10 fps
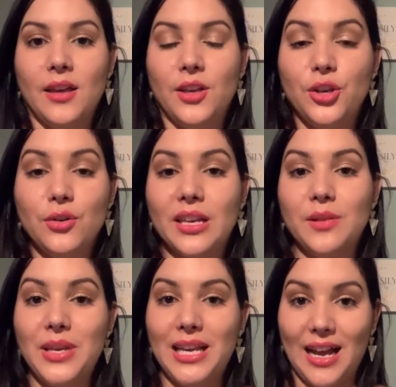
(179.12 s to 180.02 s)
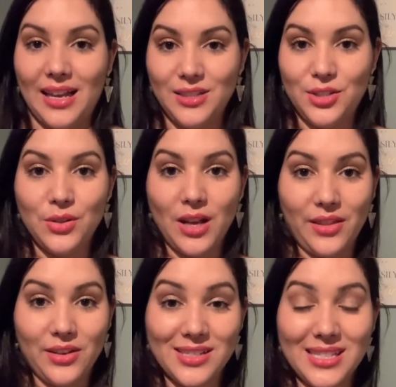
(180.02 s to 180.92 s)
you can be kind to
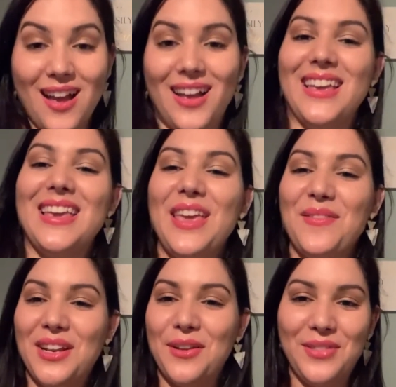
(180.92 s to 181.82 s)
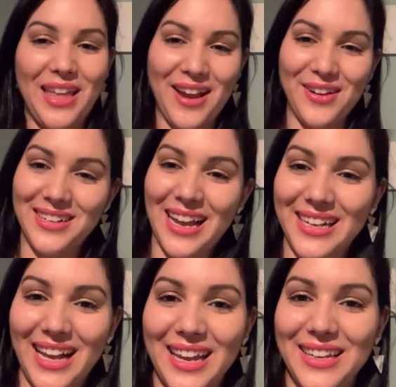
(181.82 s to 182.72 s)
others even if they are
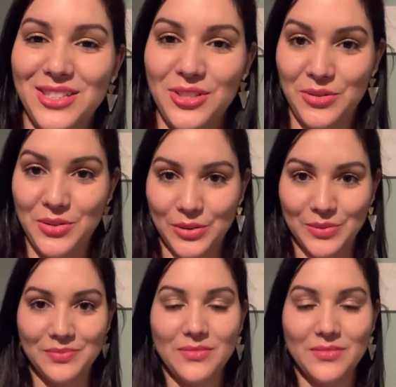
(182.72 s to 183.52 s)
not kind to you.